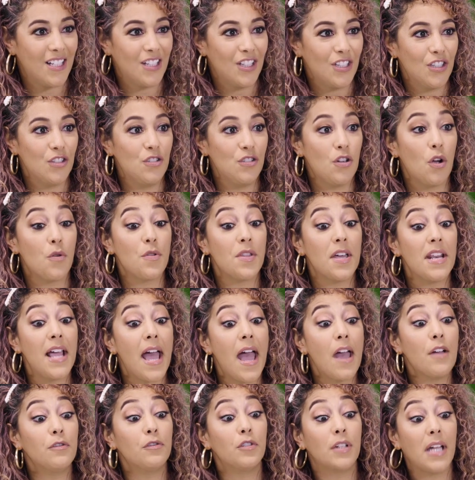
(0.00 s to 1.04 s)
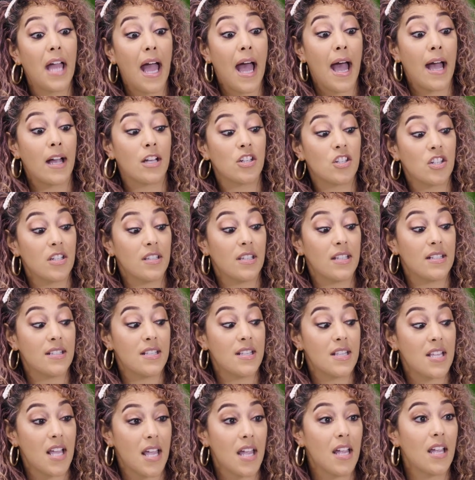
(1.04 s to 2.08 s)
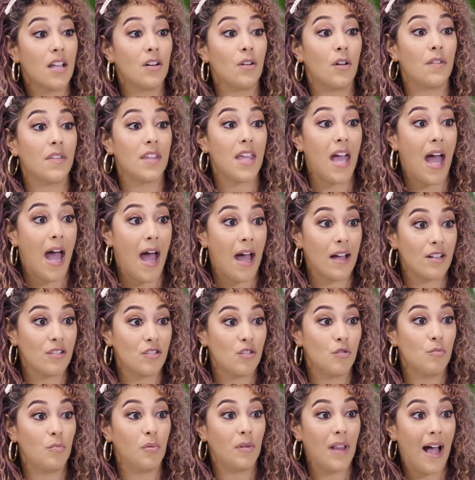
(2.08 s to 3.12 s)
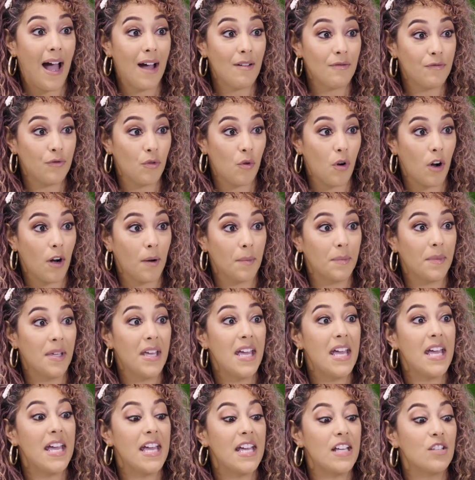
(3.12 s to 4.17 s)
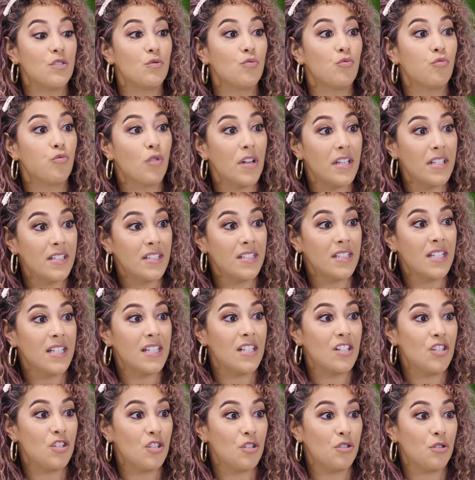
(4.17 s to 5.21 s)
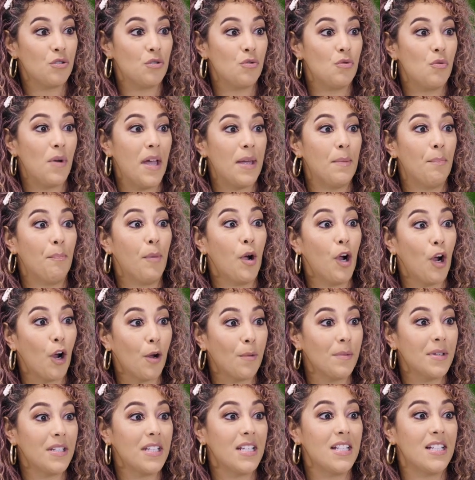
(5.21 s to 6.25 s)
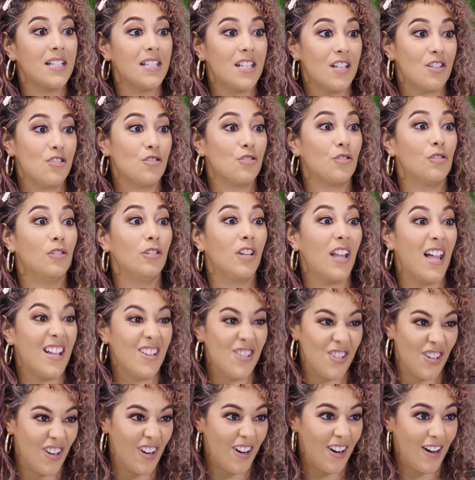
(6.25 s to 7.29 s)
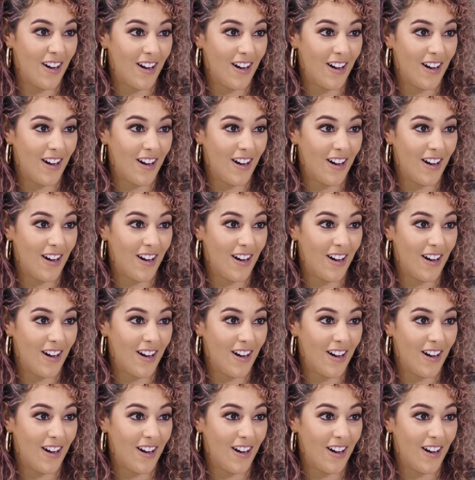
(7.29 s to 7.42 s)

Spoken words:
You know, that every action that's taken on the Act 2 platform is written into a permanent digital ledger.